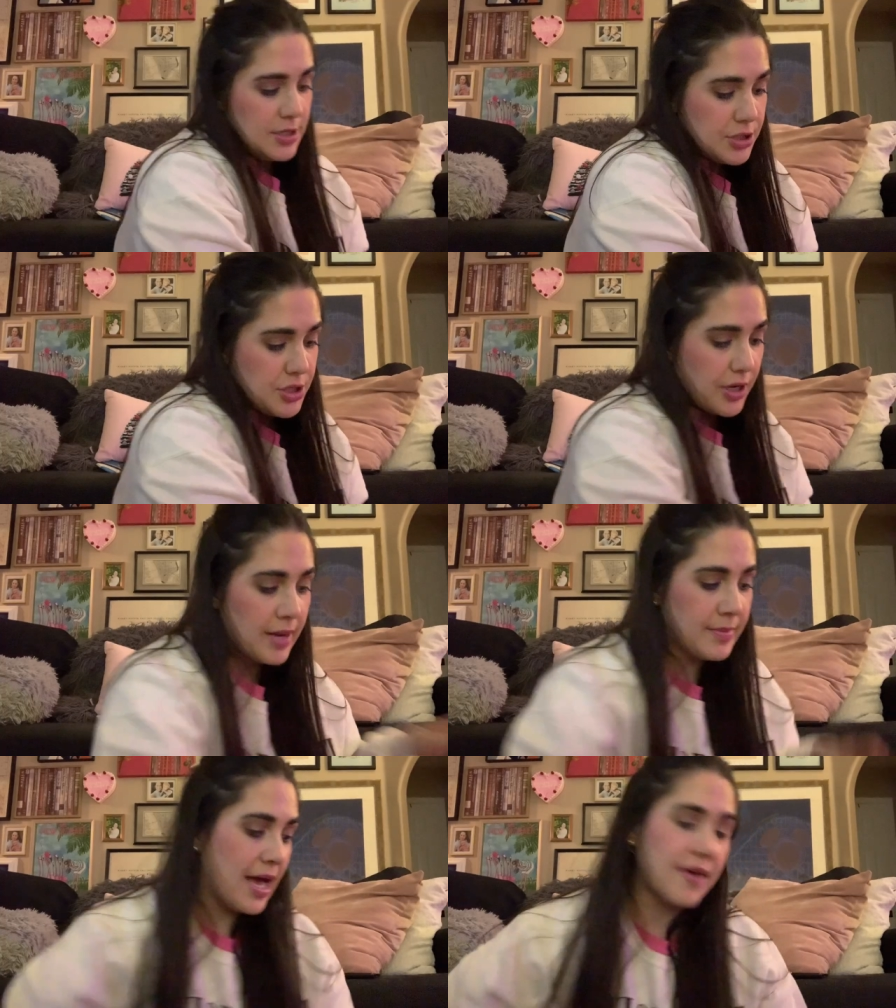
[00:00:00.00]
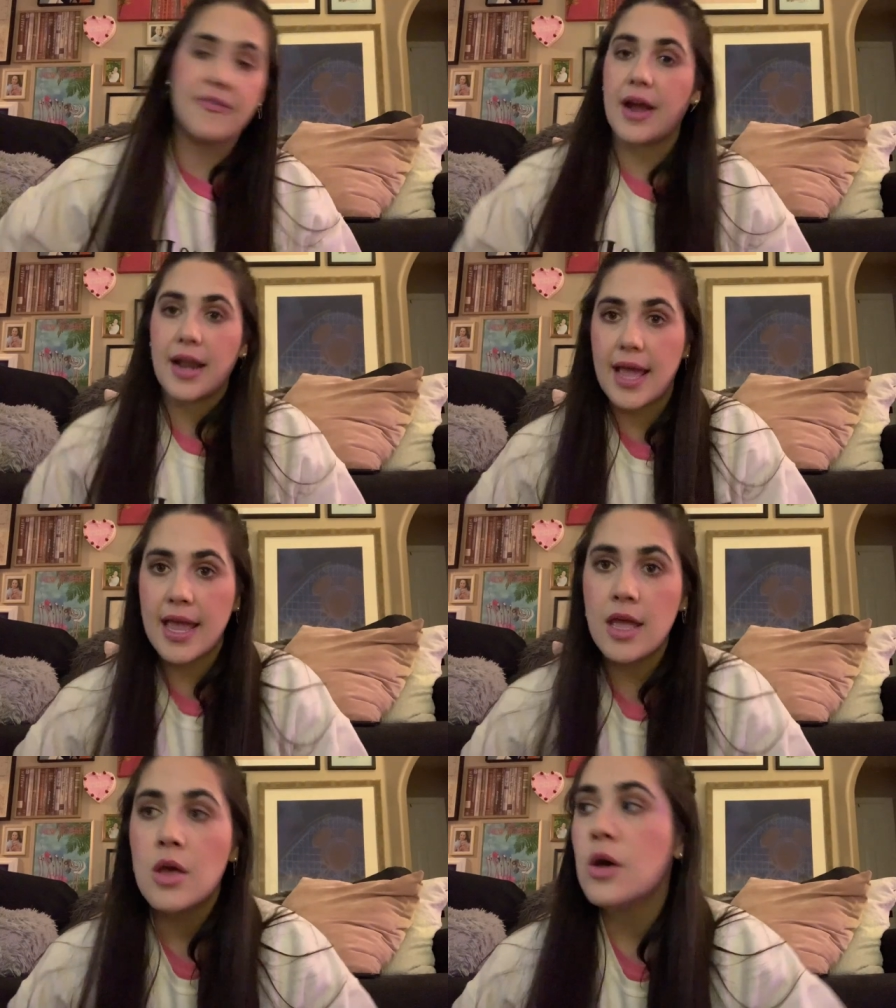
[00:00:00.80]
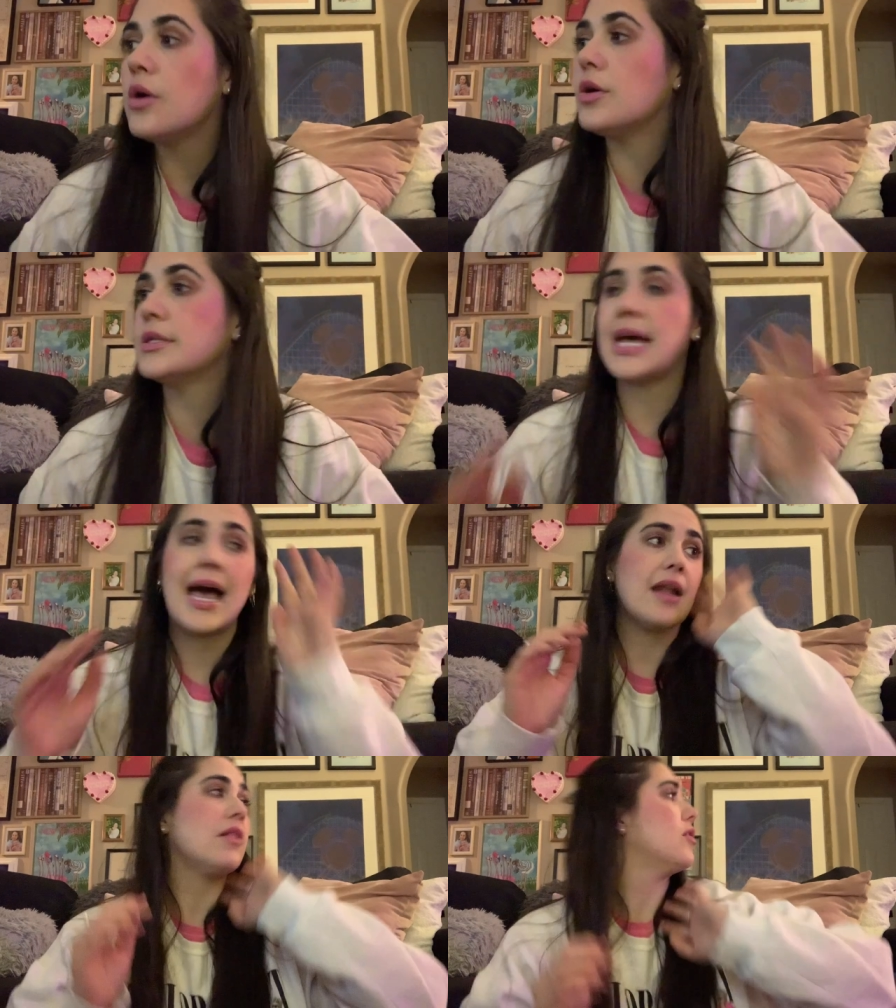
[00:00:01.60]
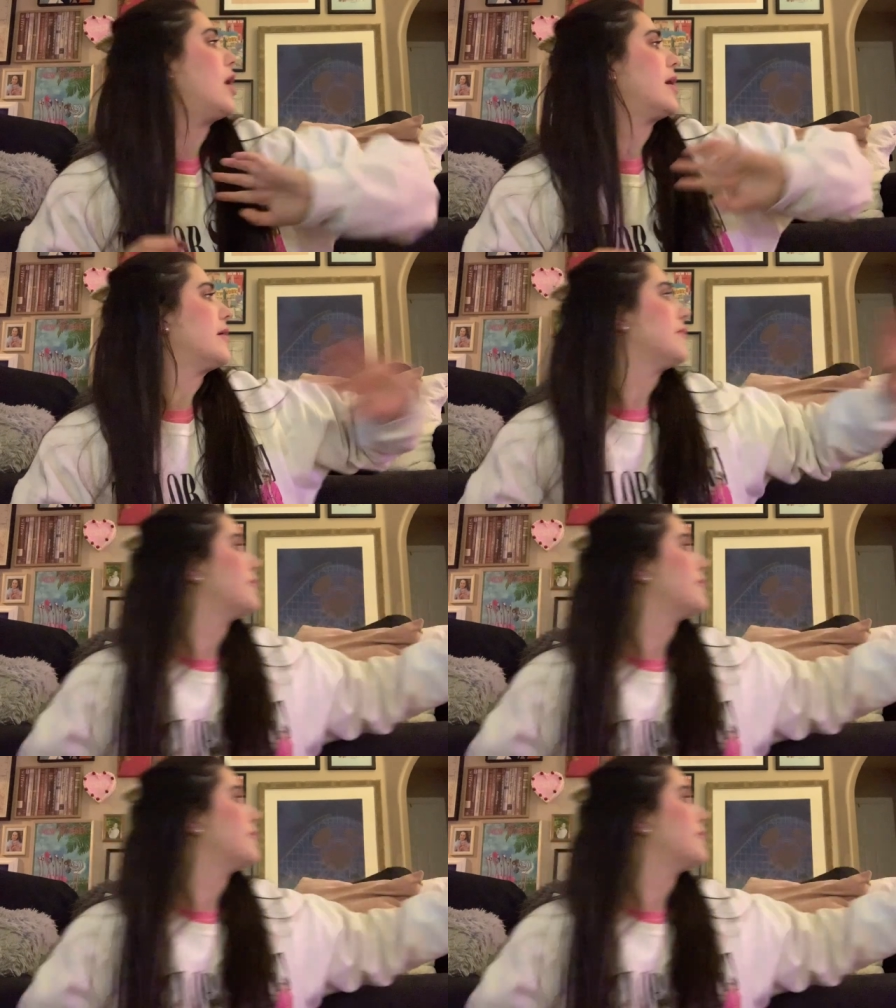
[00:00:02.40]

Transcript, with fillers: During Black Friday, Ulta had a lot of,